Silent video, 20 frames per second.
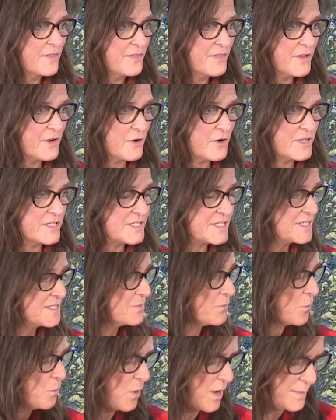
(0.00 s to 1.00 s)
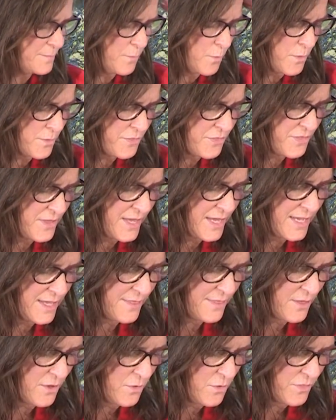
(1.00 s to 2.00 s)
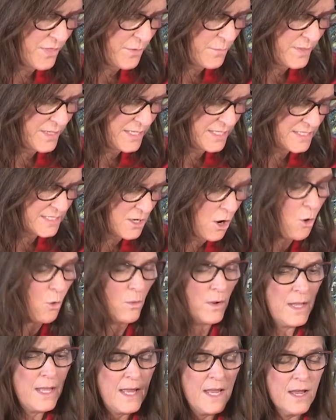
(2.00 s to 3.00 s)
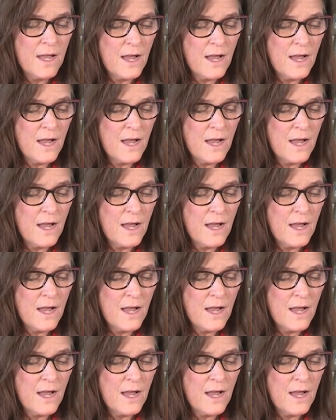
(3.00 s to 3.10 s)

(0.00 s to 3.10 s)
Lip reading: There is one more thing, though, that we need to...